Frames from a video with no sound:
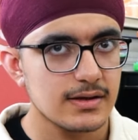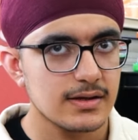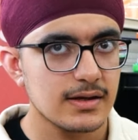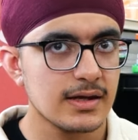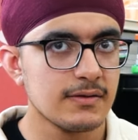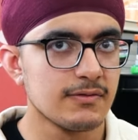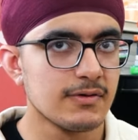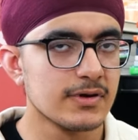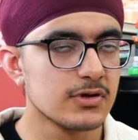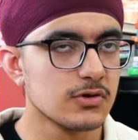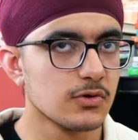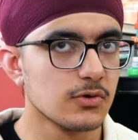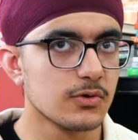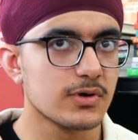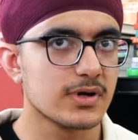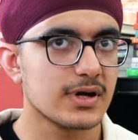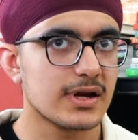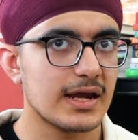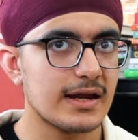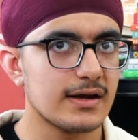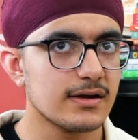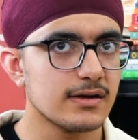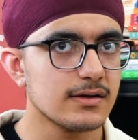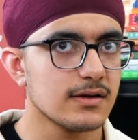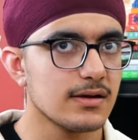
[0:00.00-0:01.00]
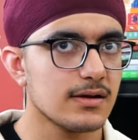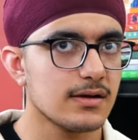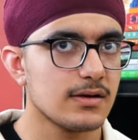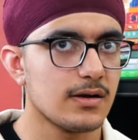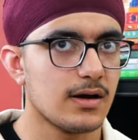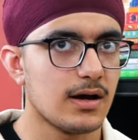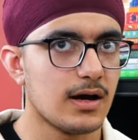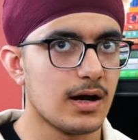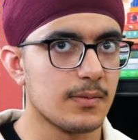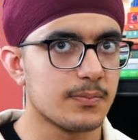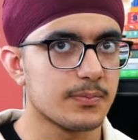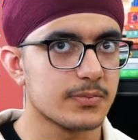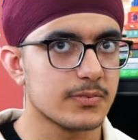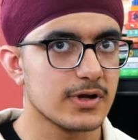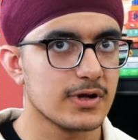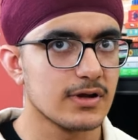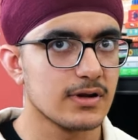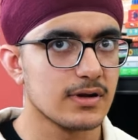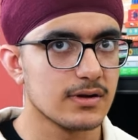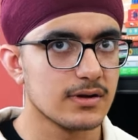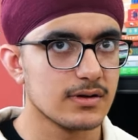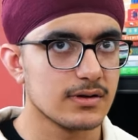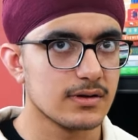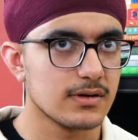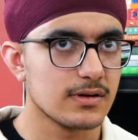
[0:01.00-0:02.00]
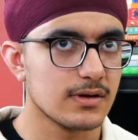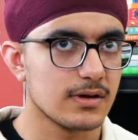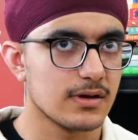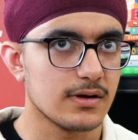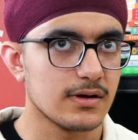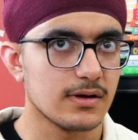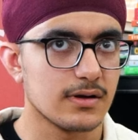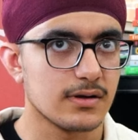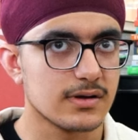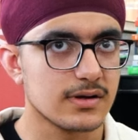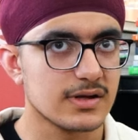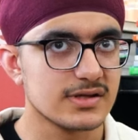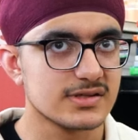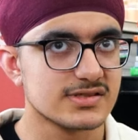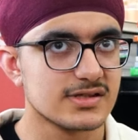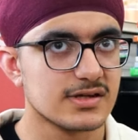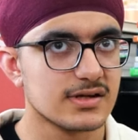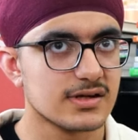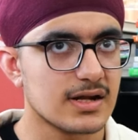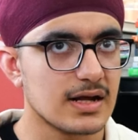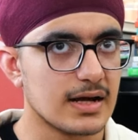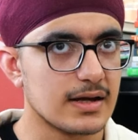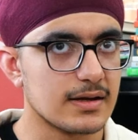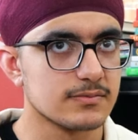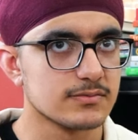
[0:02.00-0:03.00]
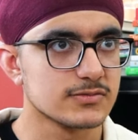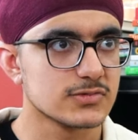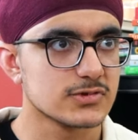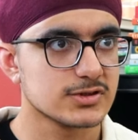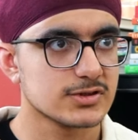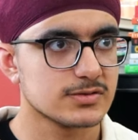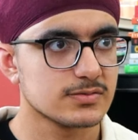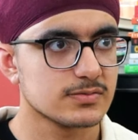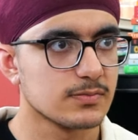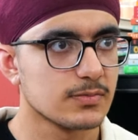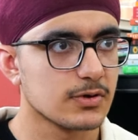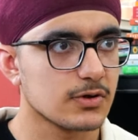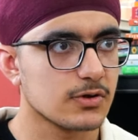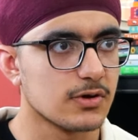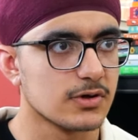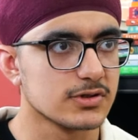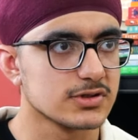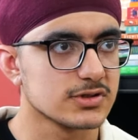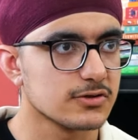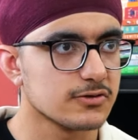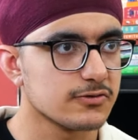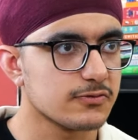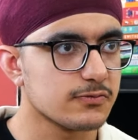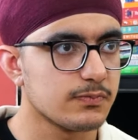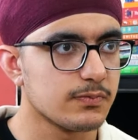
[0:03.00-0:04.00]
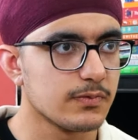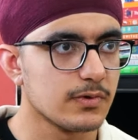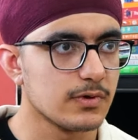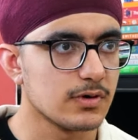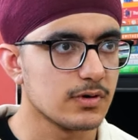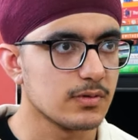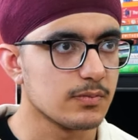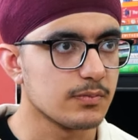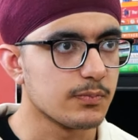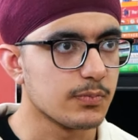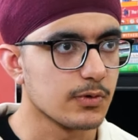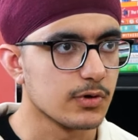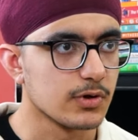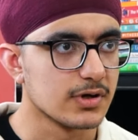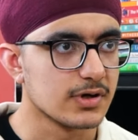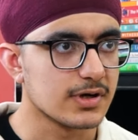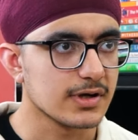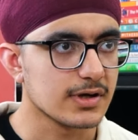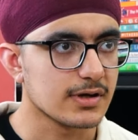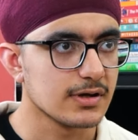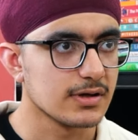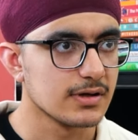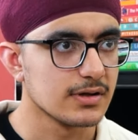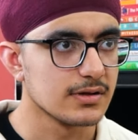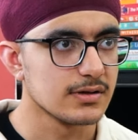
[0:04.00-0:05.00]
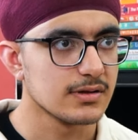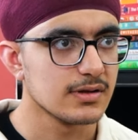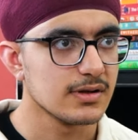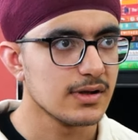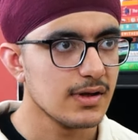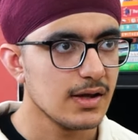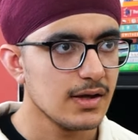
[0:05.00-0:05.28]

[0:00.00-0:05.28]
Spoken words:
even Ukraine up till recent times because of political